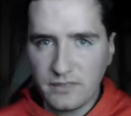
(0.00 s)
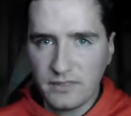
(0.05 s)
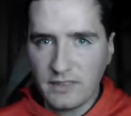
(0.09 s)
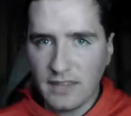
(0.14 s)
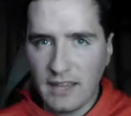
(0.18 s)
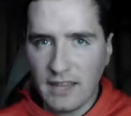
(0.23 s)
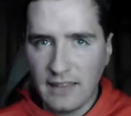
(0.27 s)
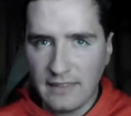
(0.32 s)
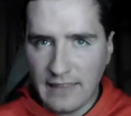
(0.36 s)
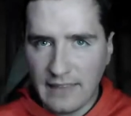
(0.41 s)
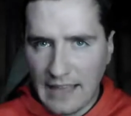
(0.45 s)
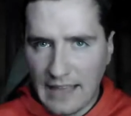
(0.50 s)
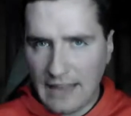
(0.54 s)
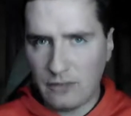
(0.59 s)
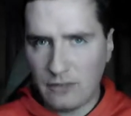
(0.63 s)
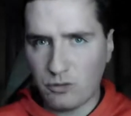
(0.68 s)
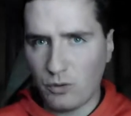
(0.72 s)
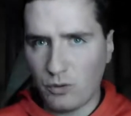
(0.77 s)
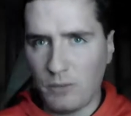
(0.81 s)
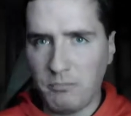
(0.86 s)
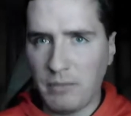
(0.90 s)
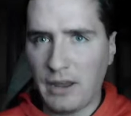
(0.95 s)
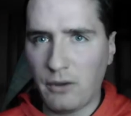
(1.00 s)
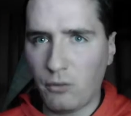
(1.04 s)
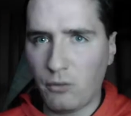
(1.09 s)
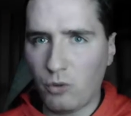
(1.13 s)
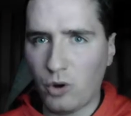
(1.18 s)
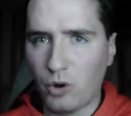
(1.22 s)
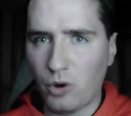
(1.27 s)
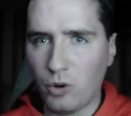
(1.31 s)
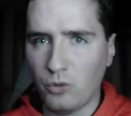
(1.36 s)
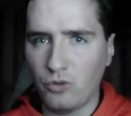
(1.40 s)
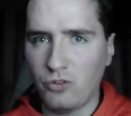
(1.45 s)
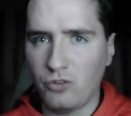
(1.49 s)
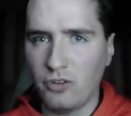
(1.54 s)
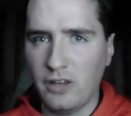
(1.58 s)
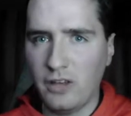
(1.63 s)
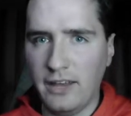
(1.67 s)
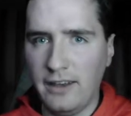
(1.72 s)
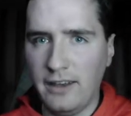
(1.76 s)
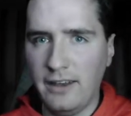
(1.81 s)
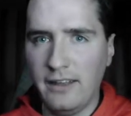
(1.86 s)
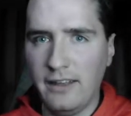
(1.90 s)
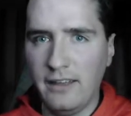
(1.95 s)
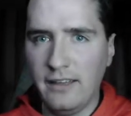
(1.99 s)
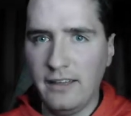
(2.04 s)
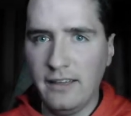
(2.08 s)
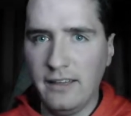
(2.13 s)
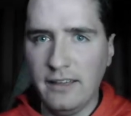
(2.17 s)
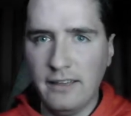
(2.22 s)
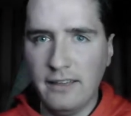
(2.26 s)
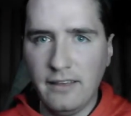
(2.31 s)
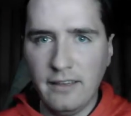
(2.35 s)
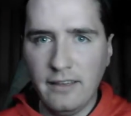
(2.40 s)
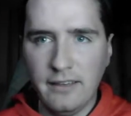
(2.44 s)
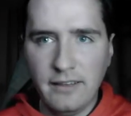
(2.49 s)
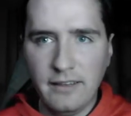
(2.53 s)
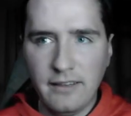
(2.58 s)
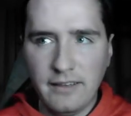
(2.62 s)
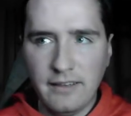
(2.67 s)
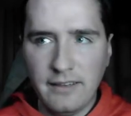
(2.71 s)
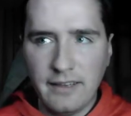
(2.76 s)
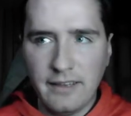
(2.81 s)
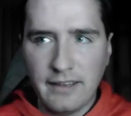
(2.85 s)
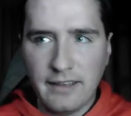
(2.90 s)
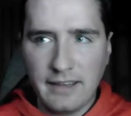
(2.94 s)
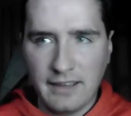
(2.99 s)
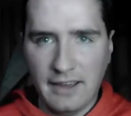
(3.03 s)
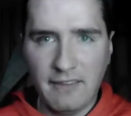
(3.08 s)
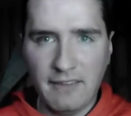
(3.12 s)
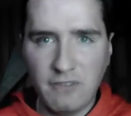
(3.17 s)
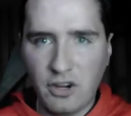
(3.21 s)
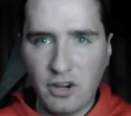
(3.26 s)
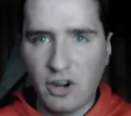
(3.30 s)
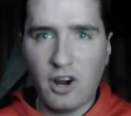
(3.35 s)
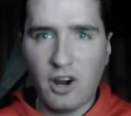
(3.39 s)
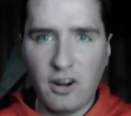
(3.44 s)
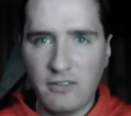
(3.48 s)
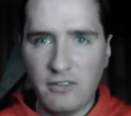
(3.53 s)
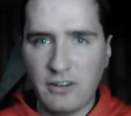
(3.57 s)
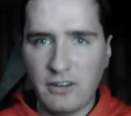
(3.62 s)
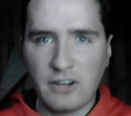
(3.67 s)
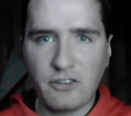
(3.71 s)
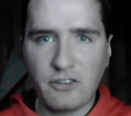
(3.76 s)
That's what Ben Rhodes did. Kevin Harvick